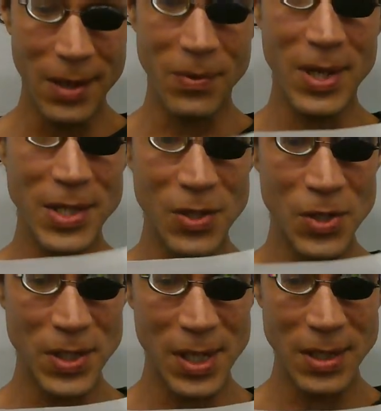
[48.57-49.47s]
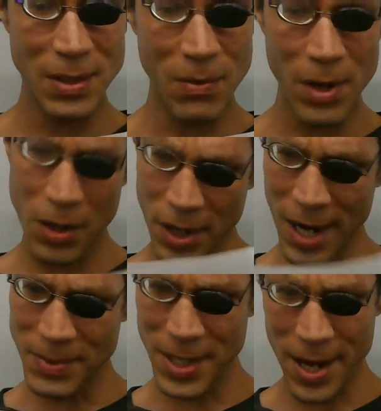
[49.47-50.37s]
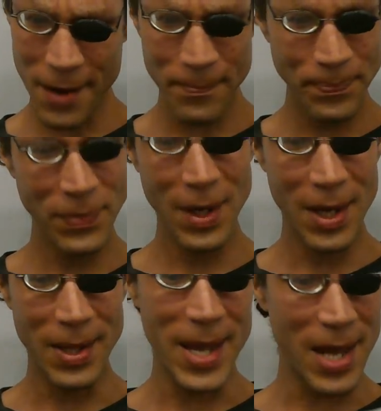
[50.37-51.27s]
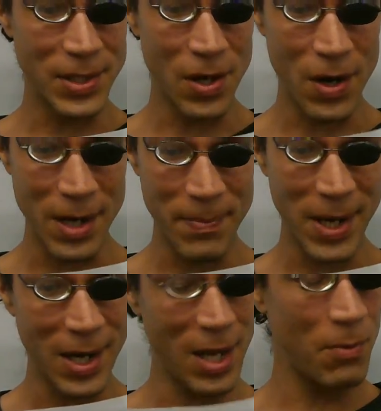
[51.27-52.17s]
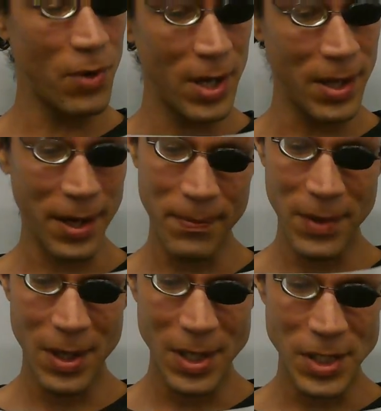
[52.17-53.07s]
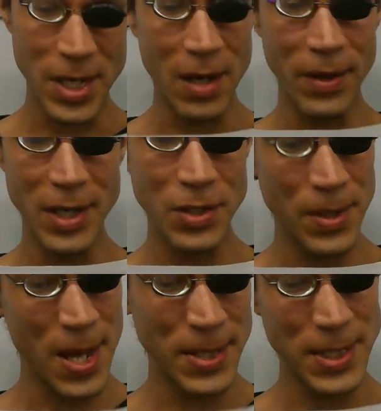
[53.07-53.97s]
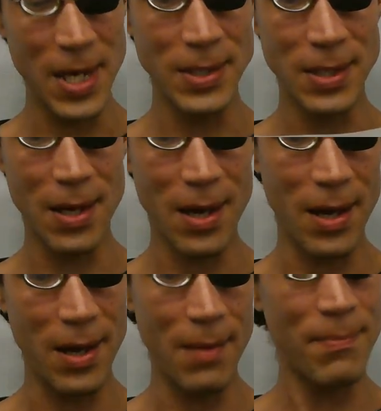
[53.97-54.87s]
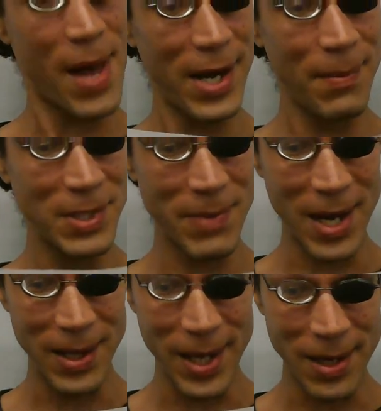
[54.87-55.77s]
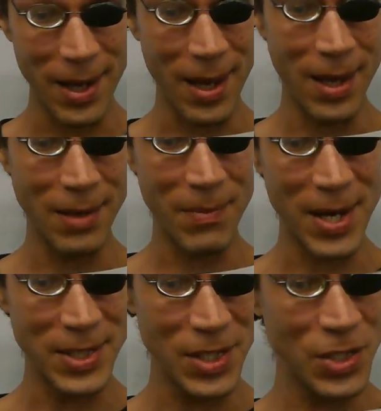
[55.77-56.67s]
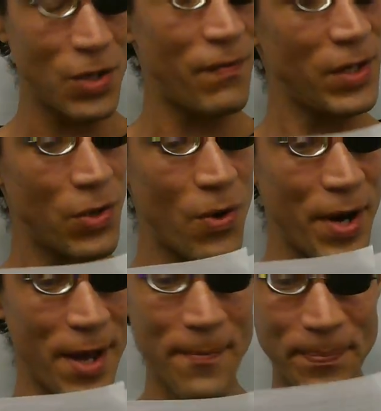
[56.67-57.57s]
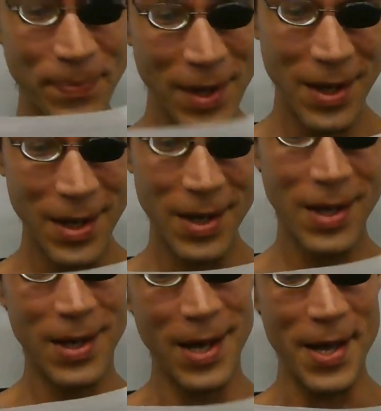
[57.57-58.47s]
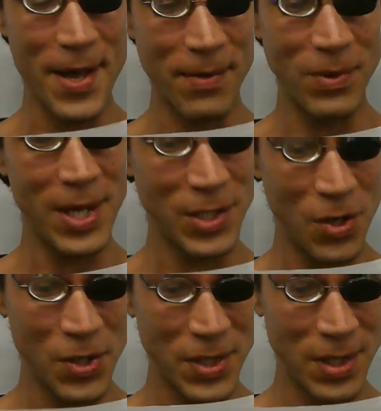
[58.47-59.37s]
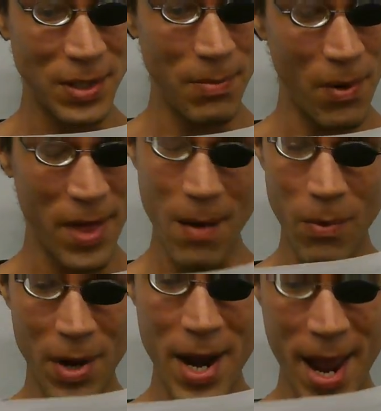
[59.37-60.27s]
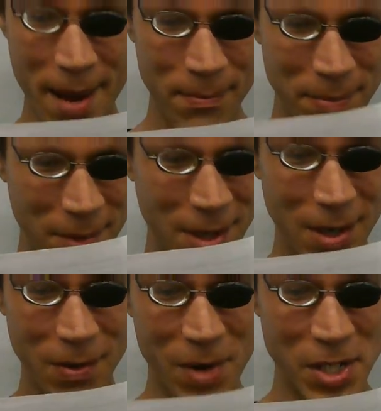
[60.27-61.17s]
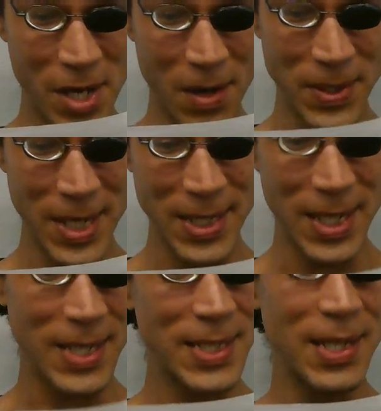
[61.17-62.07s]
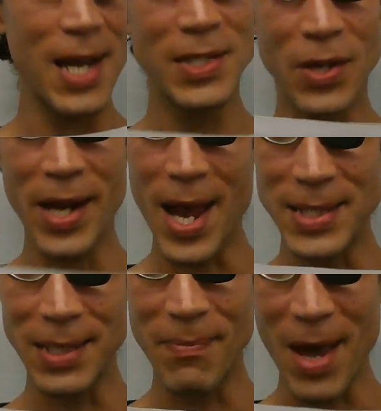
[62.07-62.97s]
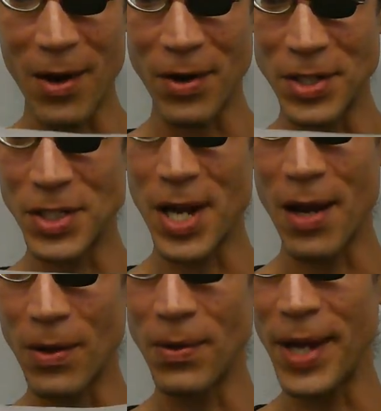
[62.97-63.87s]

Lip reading: Roulette Soldier says, "What are your names again?" They have to hurry and pick a name quickly. Shadow Angel Death says, "My name is Myelin, and my sister, Victoria." Roulette Soldier says, "You both have one name." Red Shadow says in a slight sarcastic manner, and Shadow